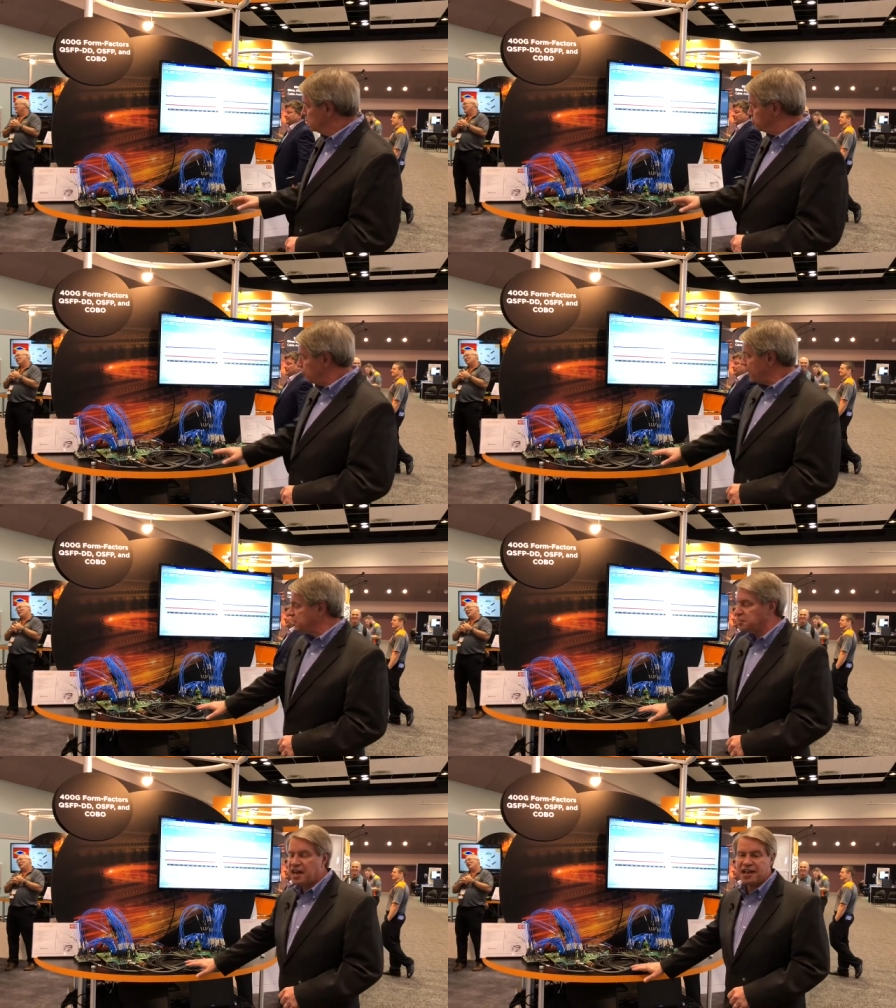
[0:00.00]

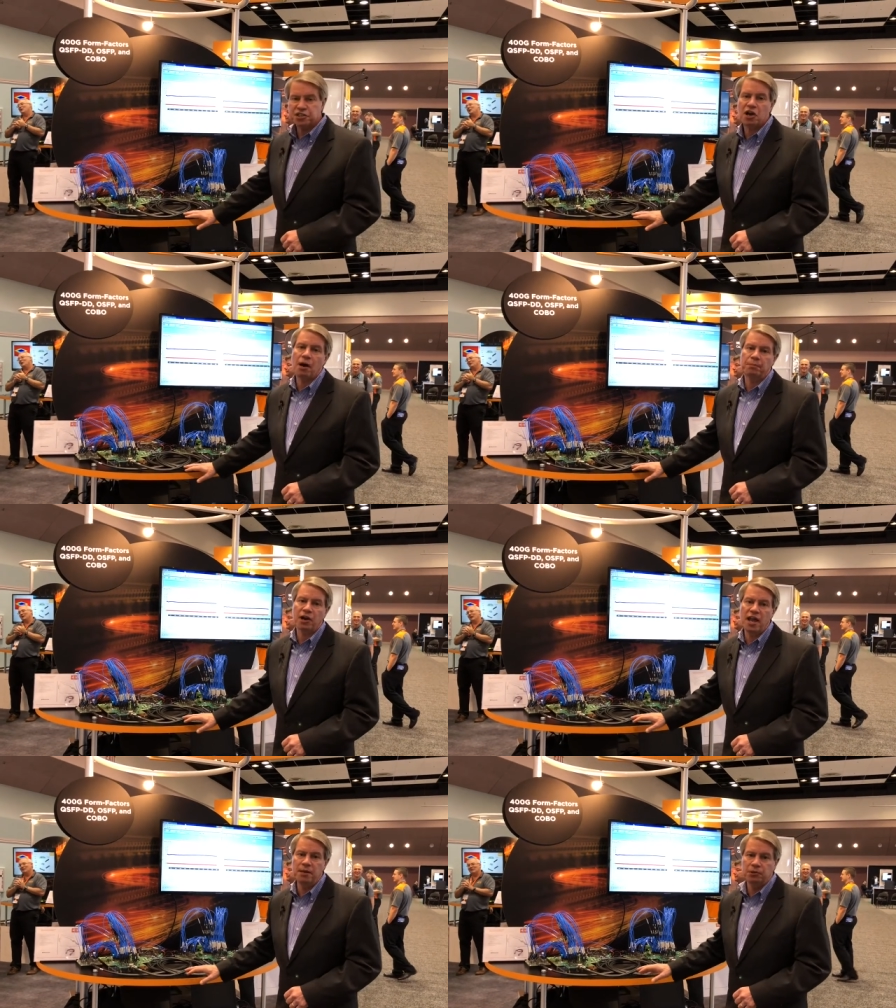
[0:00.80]
direct attached copper
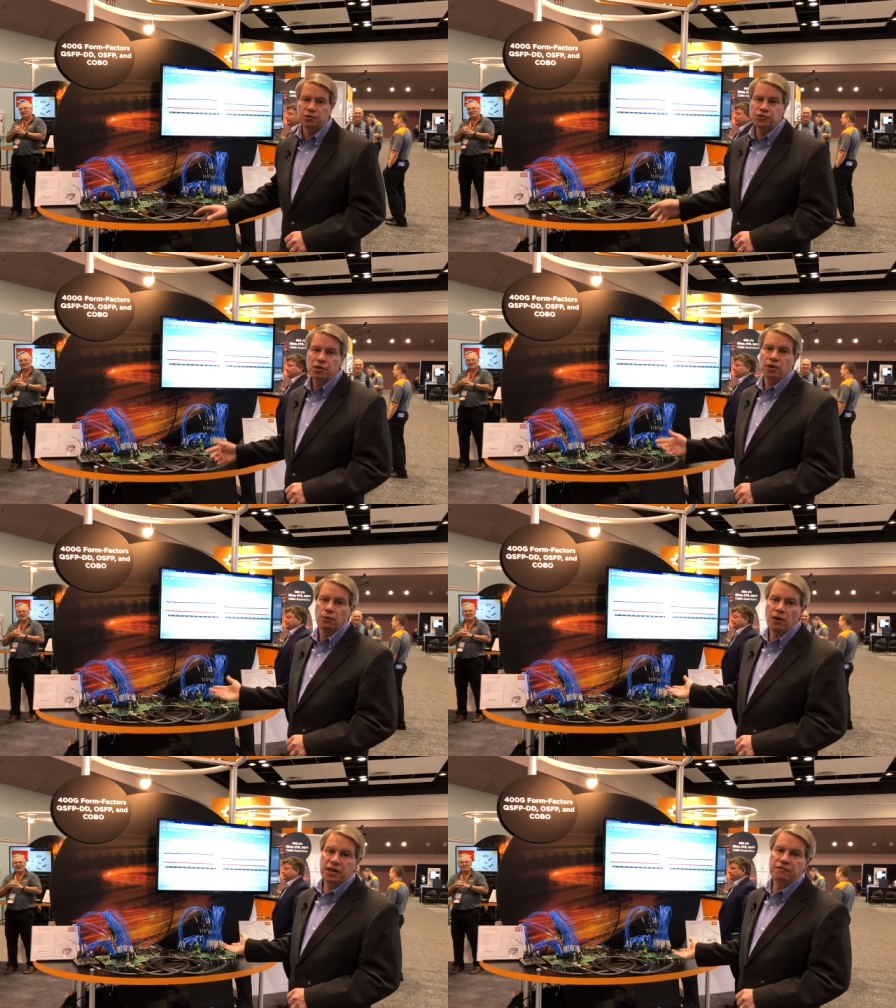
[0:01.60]
cables
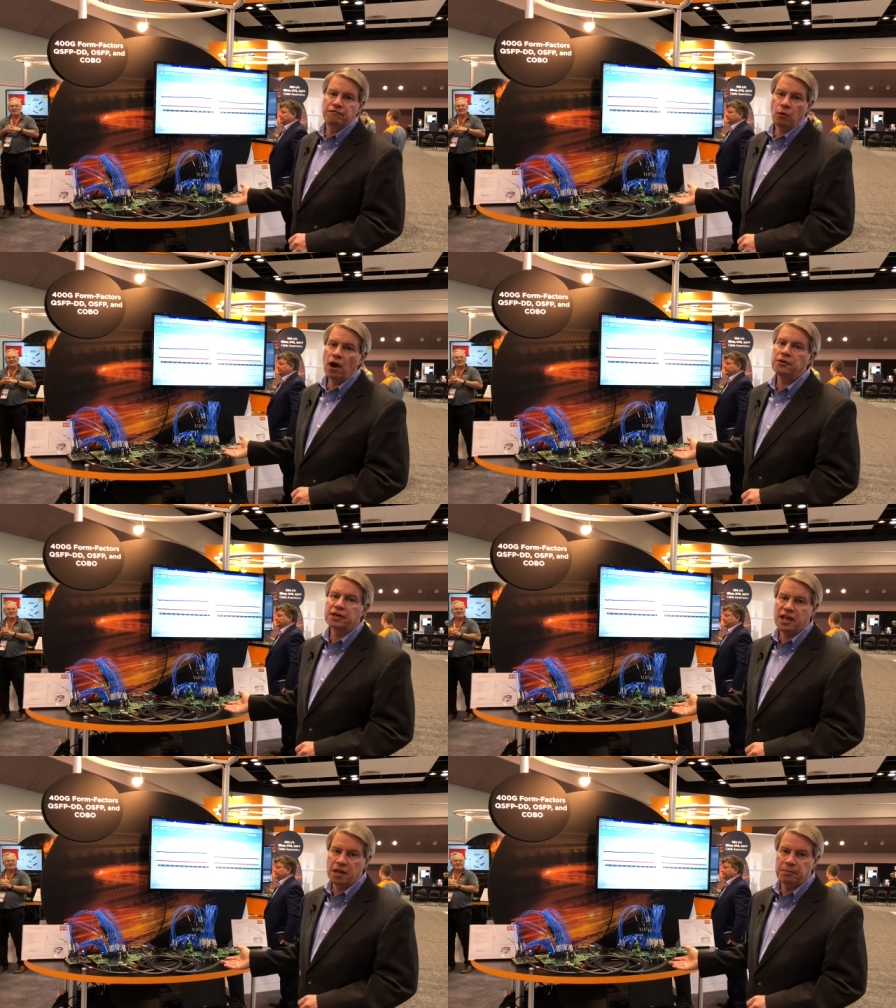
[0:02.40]
running
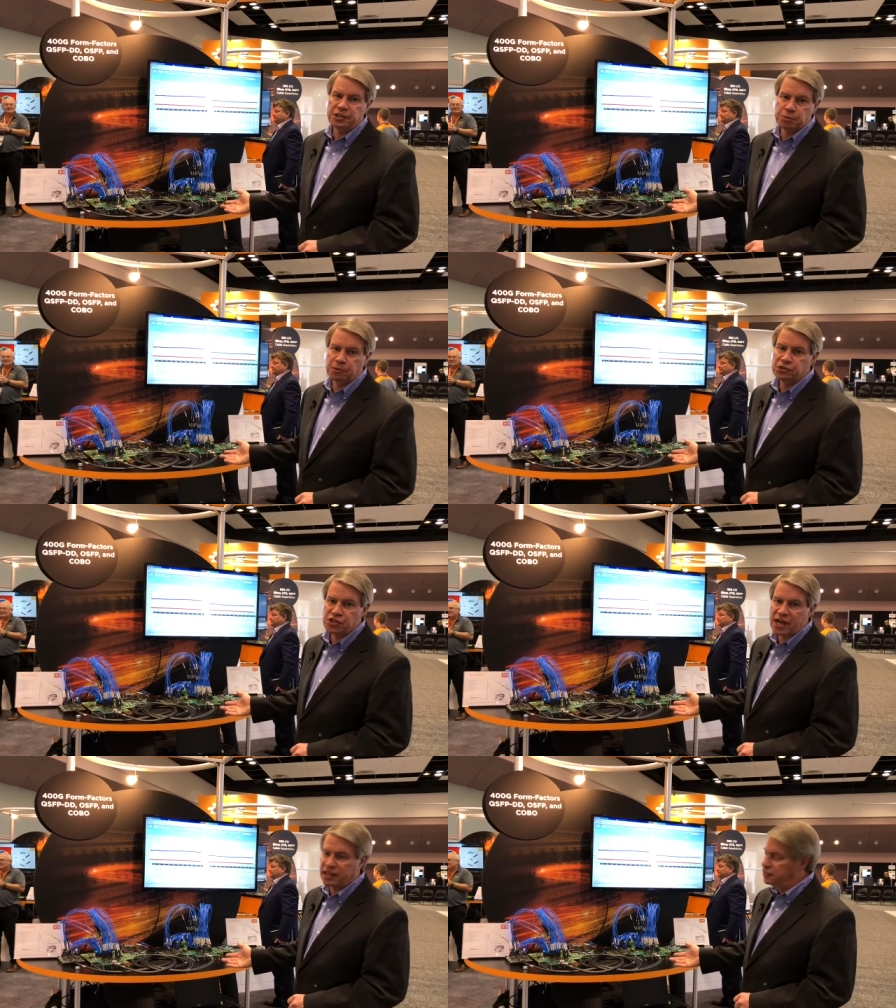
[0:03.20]
400 gigabits per
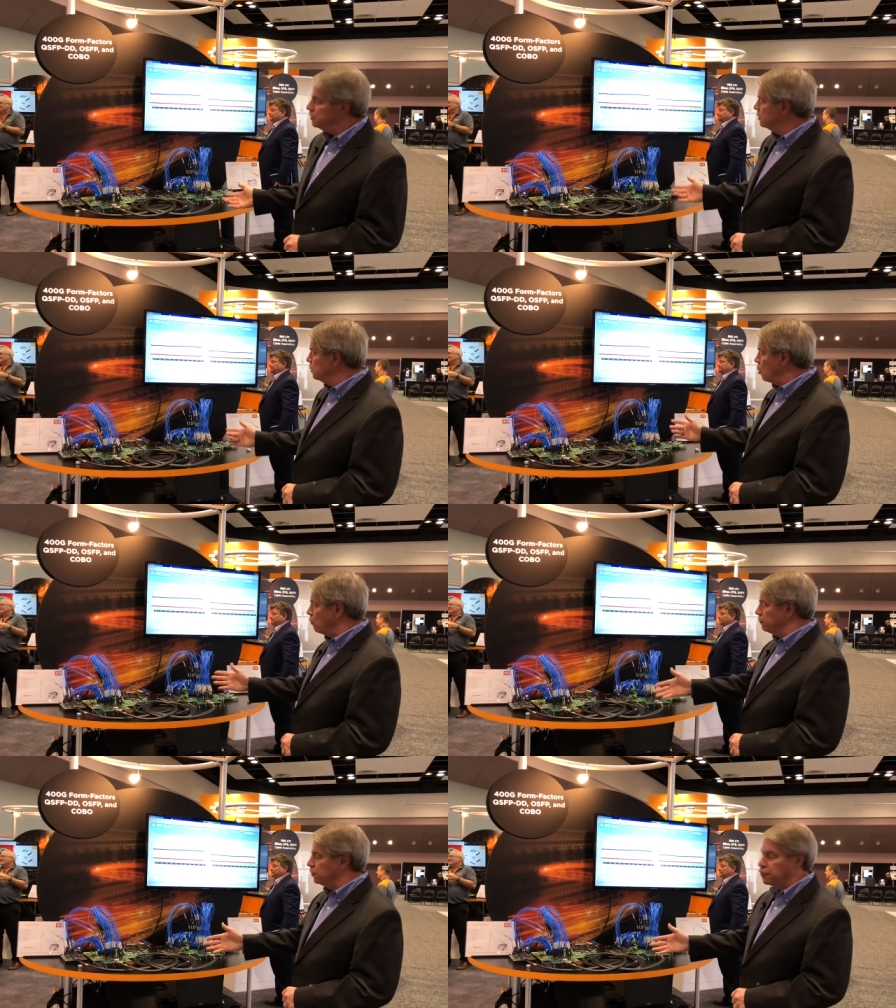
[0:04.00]
second
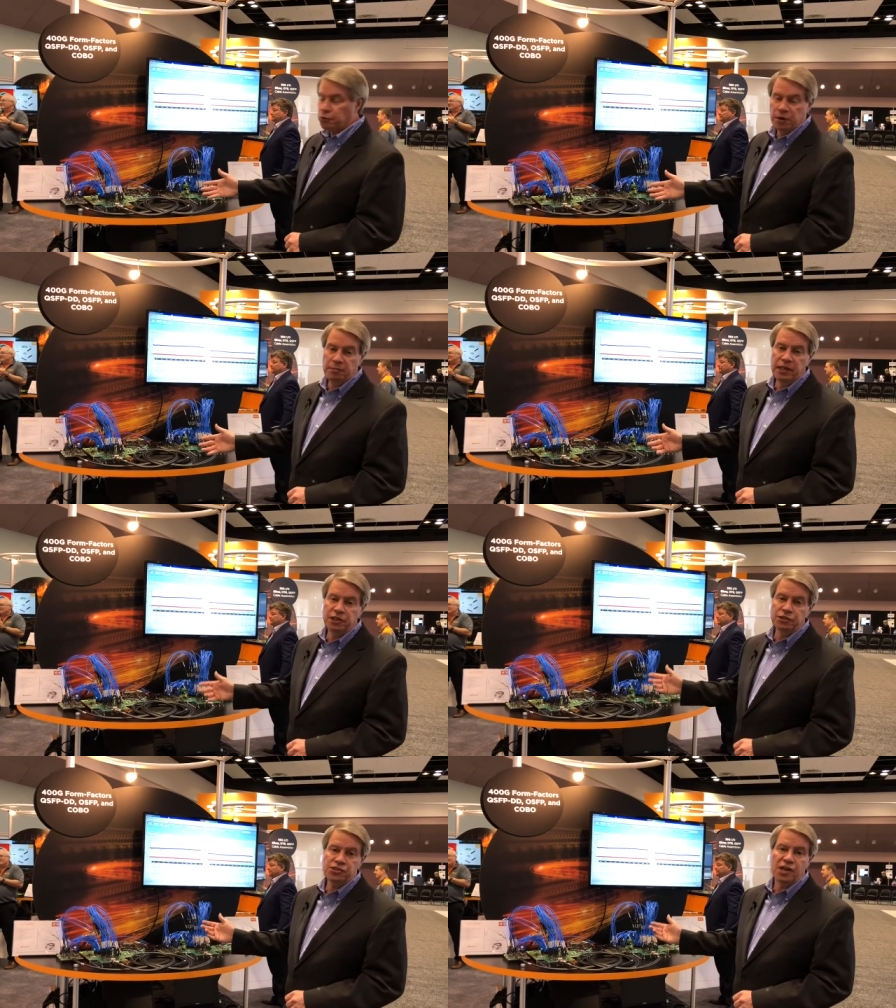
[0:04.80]
over three
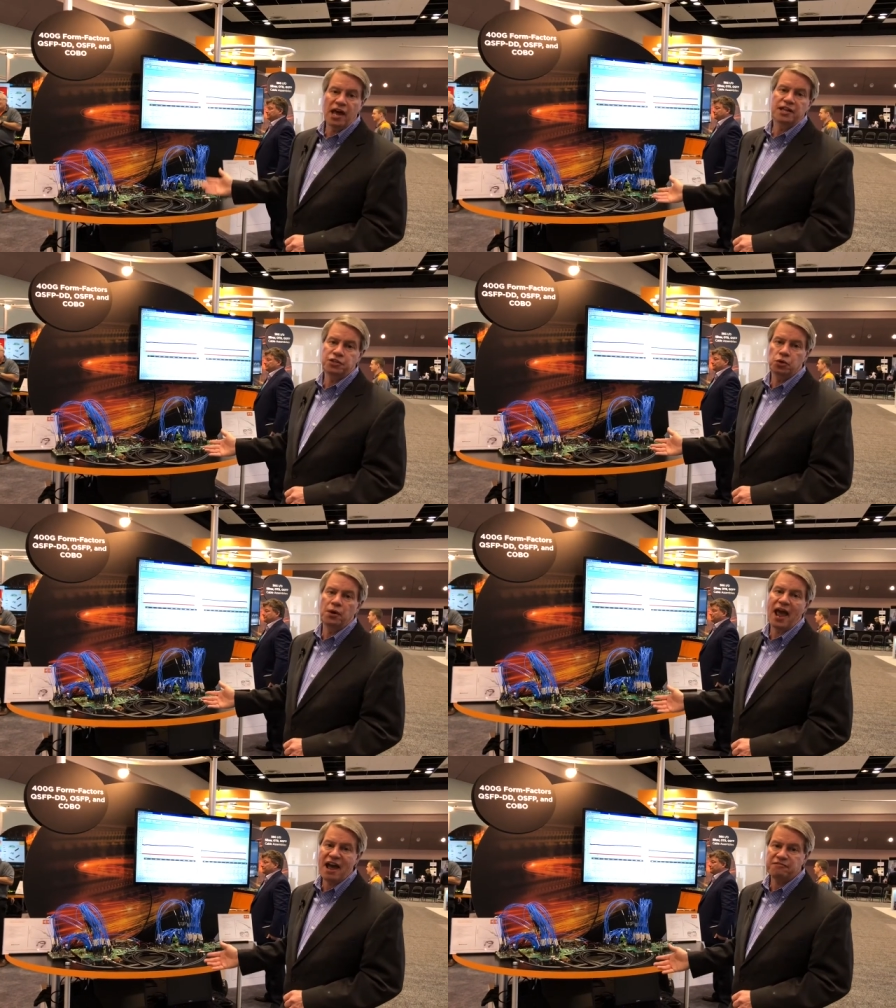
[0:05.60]
meters and two
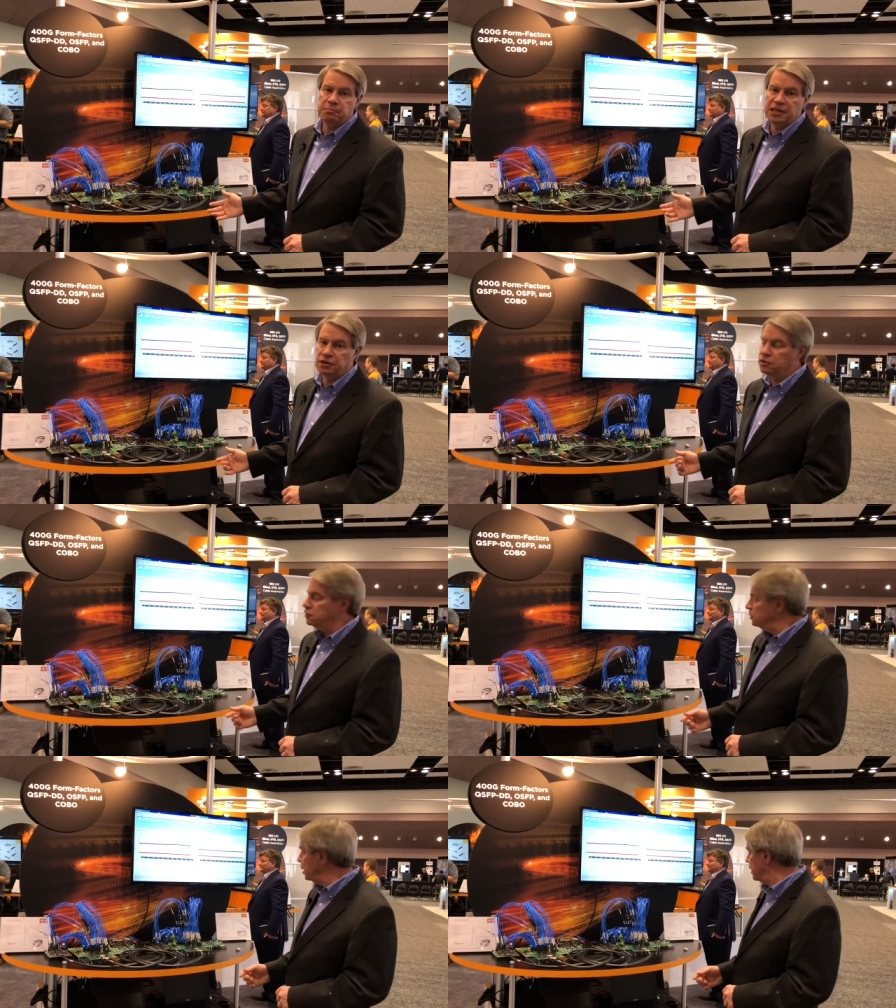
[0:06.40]
and a half meter
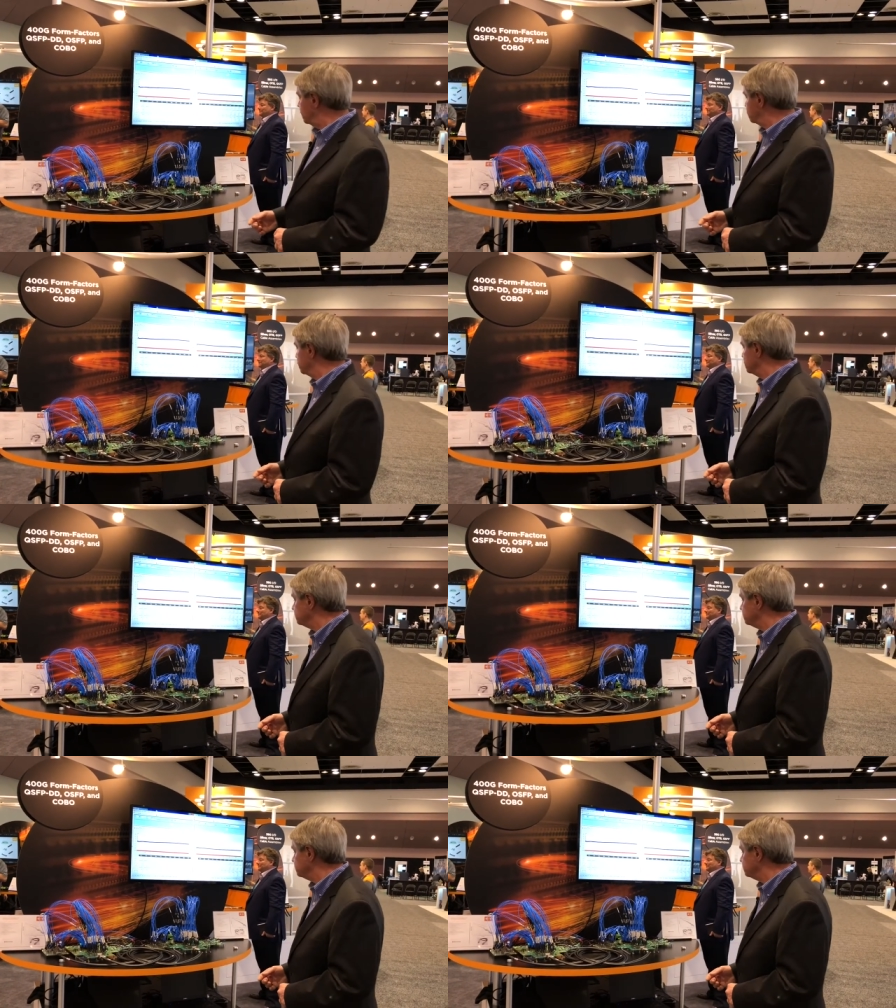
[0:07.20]
lengths.